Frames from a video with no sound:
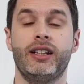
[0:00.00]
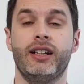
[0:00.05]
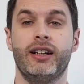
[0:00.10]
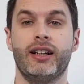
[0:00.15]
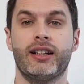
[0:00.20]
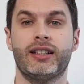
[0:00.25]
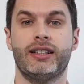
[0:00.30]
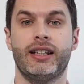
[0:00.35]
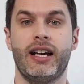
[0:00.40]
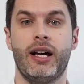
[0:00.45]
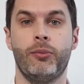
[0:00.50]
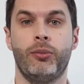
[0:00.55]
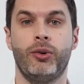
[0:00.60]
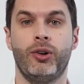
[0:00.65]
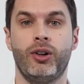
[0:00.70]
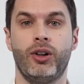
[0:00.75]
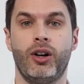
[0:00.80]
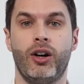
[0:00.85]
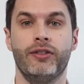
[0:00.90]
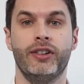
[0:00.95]
see an
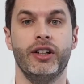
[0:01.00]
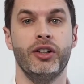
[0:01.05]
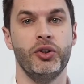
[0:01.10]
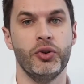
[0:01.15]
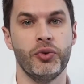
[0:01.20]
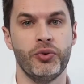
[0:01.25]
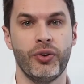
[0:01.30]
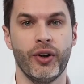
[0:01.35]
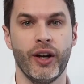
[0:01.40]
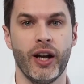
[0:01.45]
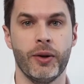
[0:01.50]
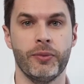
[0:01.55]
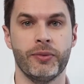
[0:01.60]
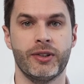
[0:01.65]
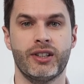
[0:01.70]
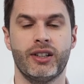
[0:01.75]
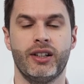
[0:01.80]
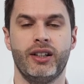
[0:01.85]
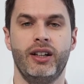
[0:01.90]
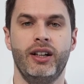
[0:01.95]
example of the new
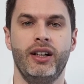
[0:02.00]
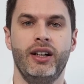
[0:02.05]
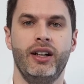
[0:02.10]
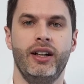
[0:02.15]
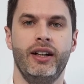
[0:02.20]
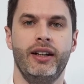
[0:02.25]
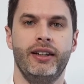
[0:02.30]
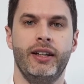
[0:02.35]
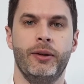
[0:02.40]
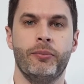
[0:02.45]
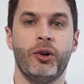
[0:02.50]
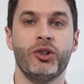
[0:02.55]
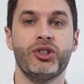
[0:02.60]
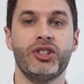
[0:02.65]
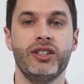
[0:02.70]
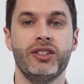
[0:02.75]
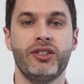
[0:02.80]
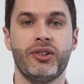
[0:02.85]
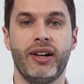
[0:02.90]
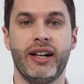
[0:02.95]
frames. The
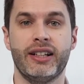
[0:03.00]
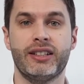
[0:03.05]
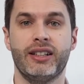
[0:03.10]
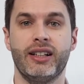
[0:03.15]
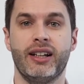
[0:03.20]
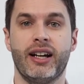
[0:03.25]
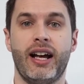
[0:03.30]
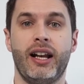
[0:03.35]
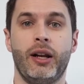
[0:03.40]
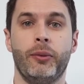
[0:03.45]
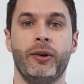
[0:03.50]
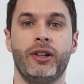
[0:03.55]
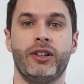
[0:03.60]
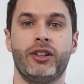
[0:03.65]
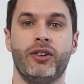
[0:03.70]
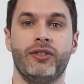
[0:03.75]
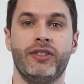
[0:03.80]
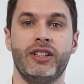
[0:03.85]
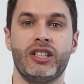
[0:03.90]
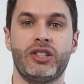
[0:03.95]
most interesting element
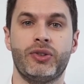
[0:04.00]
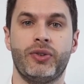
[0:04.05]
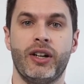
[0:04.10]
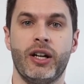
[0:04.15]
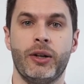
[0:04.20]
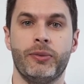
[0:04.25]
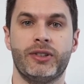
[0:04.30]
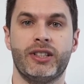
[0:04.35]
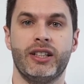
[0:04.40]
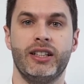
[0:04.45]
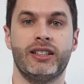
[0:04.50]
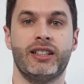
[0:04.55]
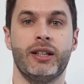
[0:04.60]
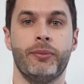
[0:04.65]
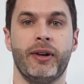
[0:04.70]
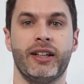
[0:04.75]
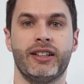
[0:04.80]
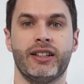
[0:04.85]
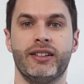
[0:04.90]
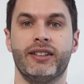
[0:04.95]
of these frames is the
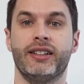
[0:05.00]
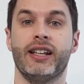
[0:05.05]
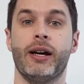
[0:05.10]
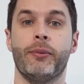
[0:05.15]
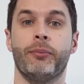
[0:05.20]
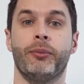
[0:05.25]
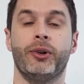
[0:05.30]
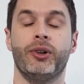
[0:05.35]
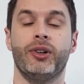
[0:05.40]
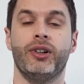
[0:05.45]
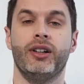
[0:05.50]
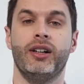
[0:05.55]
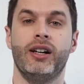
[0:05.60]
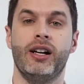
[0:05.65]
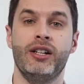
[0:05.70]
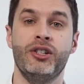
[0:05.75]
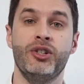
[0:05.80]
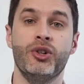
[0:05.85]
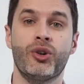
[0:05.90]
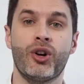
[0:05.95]
metal temple,
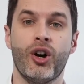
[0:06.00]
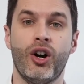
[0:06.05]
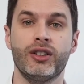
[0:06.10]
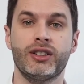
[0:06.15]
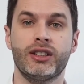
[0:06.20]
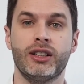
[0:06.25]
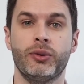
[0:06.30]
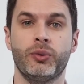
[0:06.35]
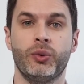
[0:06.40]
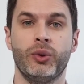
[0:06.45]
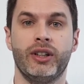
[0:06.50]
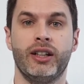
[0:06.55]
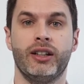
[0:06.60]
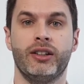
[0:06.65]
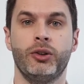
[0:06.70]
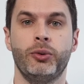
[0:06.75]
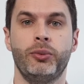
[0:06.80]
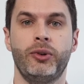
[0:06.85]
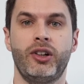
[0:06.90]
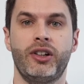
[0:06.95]
a new concept with a
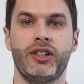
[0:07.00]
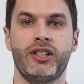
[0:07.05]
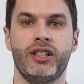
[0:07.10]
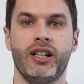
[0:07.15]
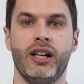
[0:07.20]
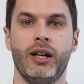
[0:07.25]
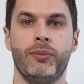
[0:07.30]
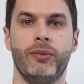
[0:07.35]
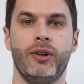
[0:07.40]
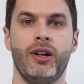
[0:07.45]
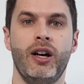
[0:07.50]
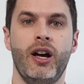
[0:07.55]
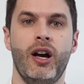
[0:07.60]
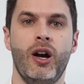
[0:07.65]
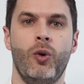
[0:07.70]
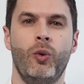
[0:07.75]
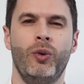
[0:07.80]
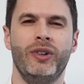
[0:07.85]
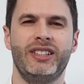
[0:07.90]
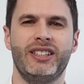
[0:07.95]
tubular shape,
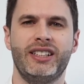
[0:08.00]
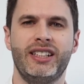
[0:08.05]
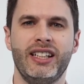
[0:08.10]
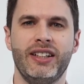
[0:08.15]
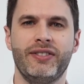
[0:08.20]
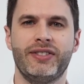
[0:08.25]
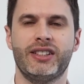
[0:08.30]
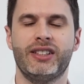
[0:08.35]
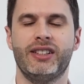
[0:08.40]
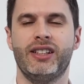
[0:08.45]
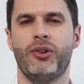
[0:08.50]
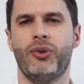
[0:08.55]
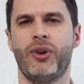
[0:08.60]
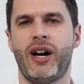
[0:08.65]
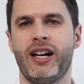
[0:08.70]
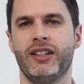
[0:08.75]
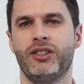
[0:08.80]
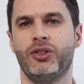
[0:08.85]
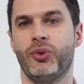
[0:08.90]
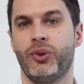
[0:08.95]
which gives the
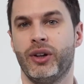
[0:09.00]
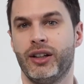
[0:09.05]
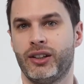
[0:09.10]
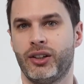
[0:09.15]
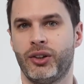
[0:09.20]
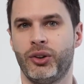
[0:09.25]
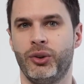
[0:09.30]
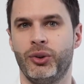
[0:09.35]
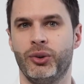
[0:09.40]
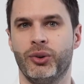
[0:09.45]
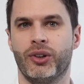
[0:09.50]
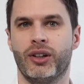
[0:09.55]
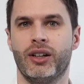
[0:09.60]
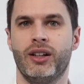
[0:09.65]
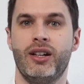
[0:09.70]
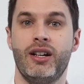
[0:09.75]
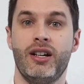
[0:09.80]
right retro look,